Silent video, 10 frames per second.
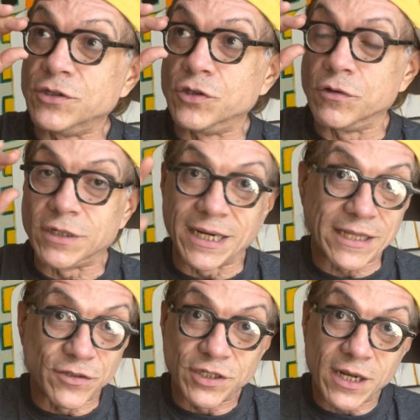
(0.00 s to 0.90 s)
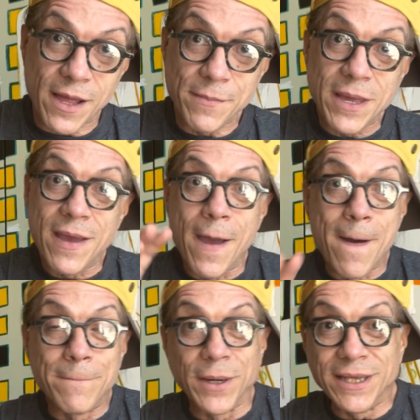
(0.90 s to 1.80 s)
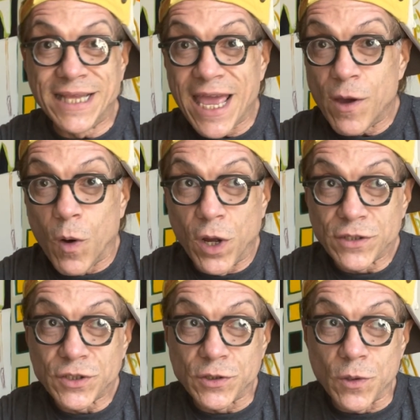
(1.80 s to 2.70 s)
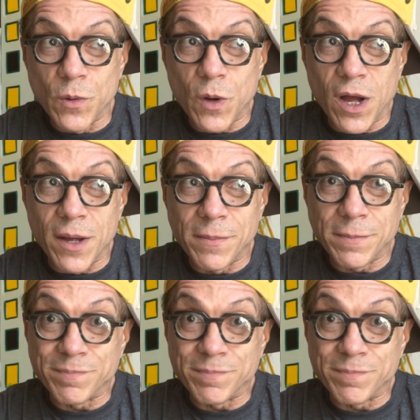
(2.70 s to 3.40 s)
Joe Collectors Club, but they also